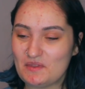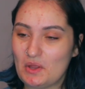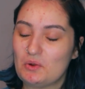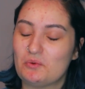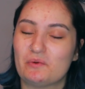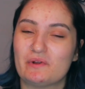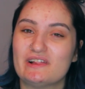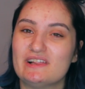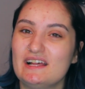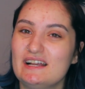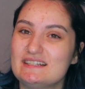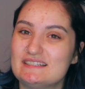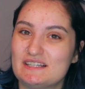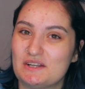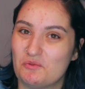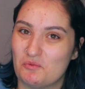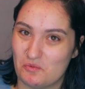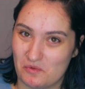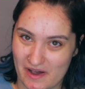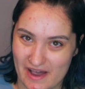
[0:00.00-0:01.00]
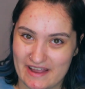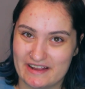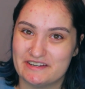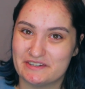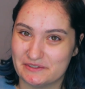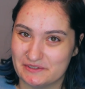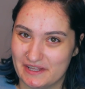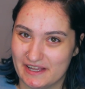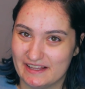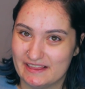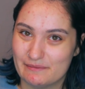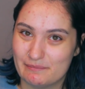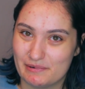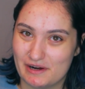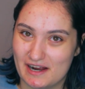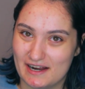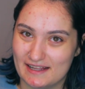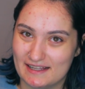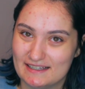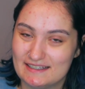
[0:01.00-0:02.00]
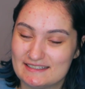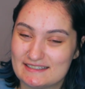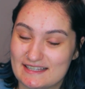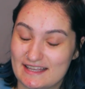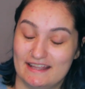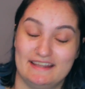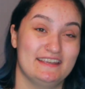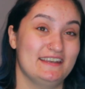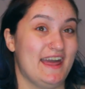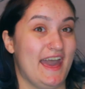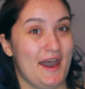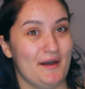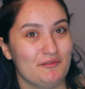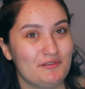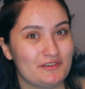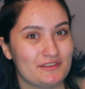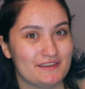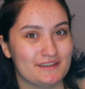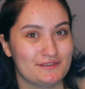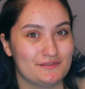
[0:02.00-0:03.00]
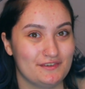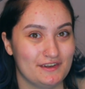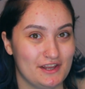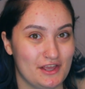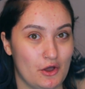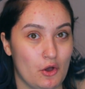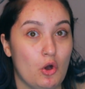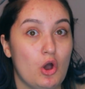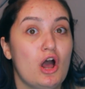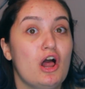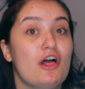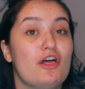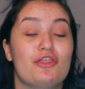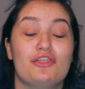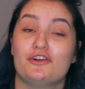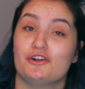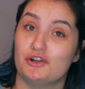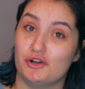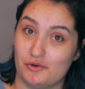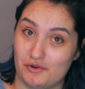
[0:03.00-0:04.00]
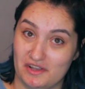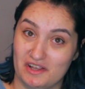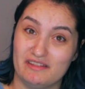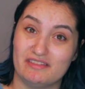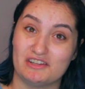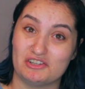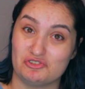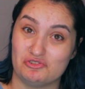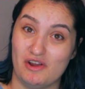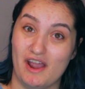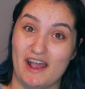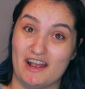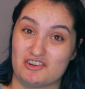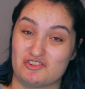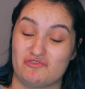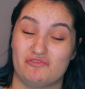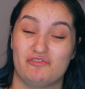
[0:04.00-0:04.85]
realizing why I don't like the products, and after this video, they're going in the trash